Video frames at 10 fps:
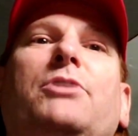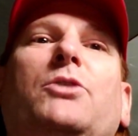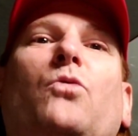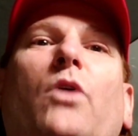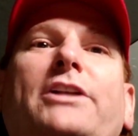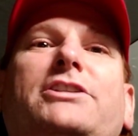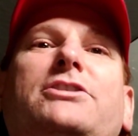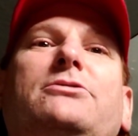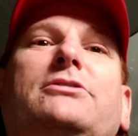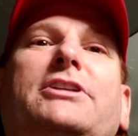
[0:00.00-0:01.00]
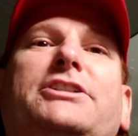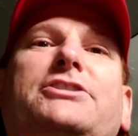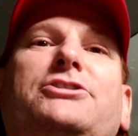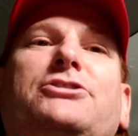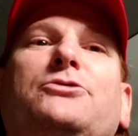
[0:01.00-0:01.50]
but what do you
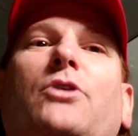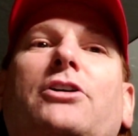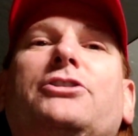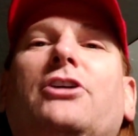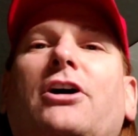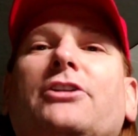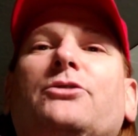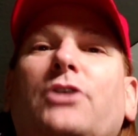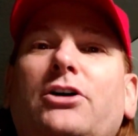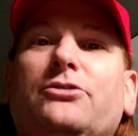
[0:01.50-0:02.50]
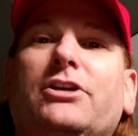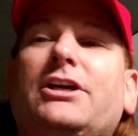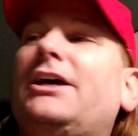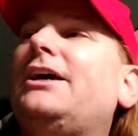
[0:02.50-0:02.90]
listen to while you're on the road?